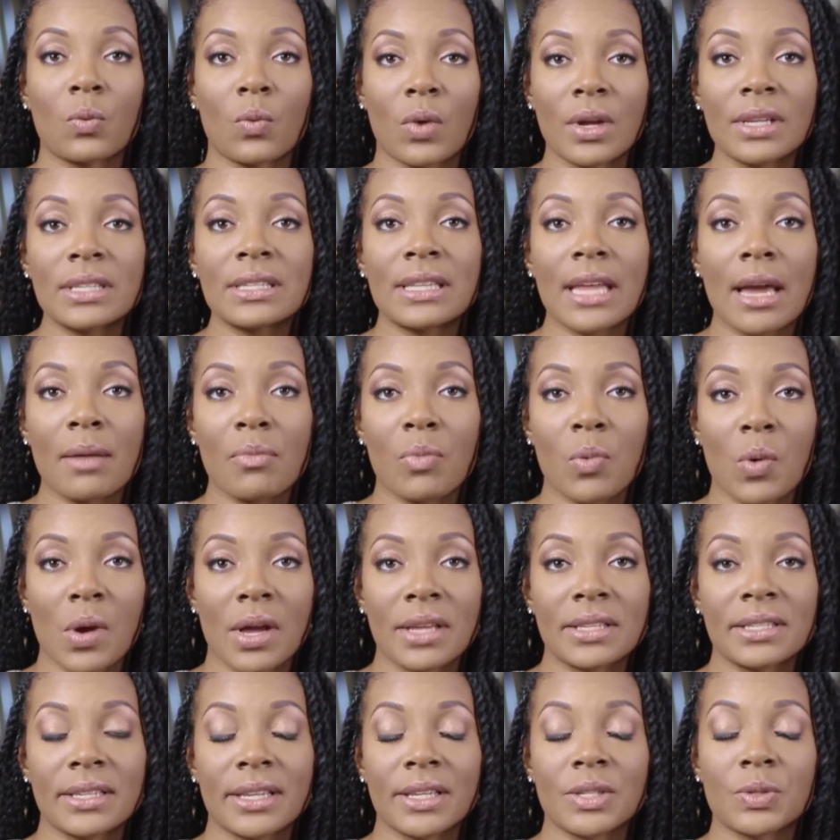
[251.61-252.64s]
once that
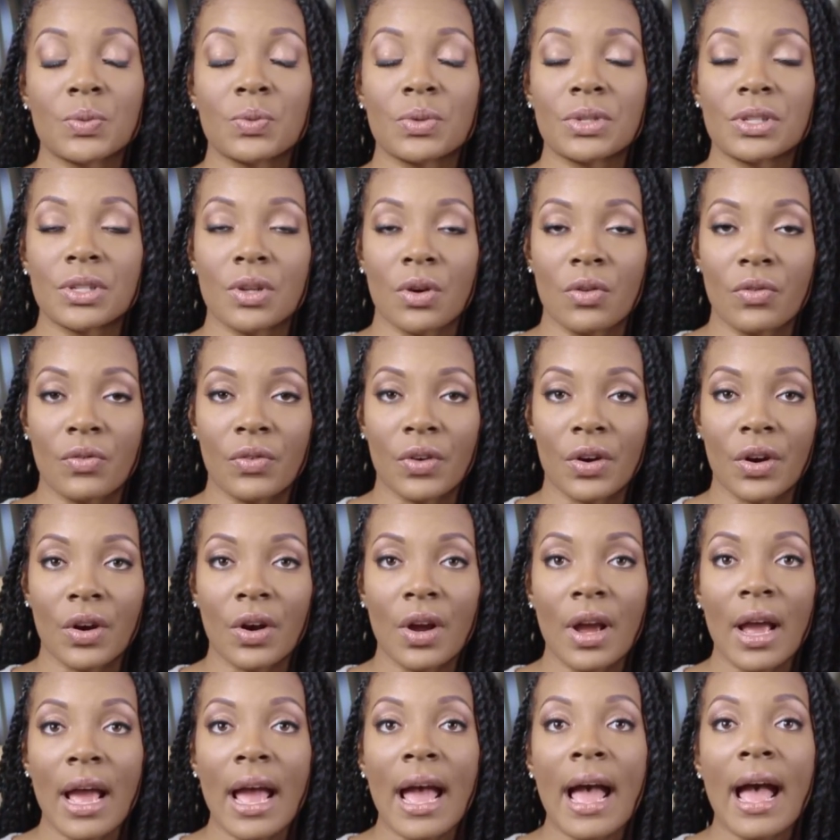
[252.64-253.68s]
process was
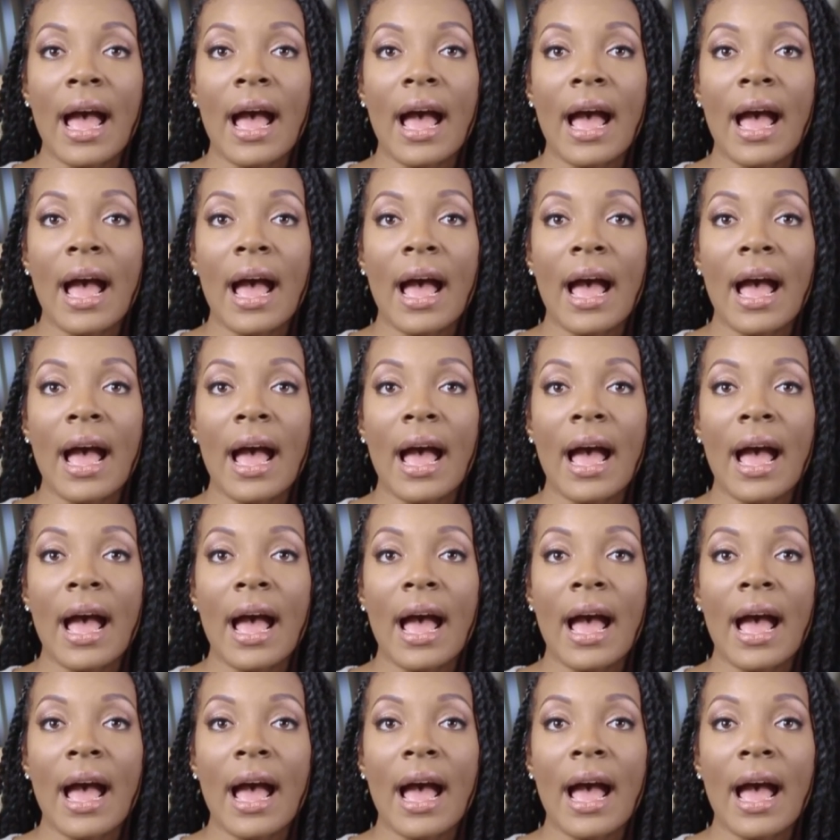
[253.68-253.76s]
over,